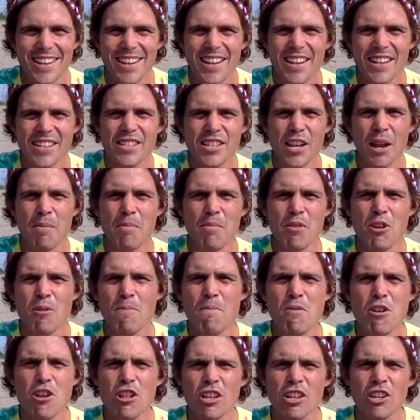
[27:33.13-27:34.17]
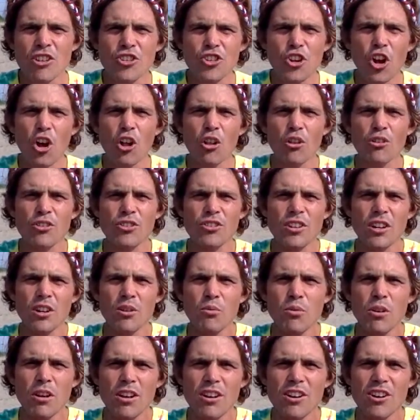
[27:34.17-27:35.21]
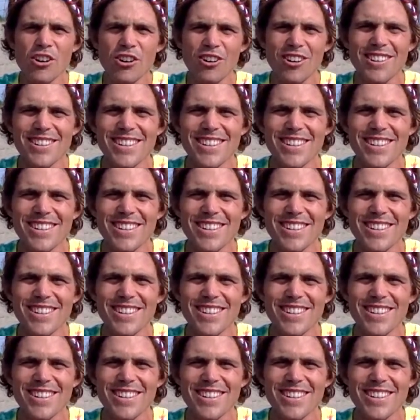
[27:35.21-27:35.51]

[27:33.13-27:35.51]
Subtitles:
Send me $1 million and I will.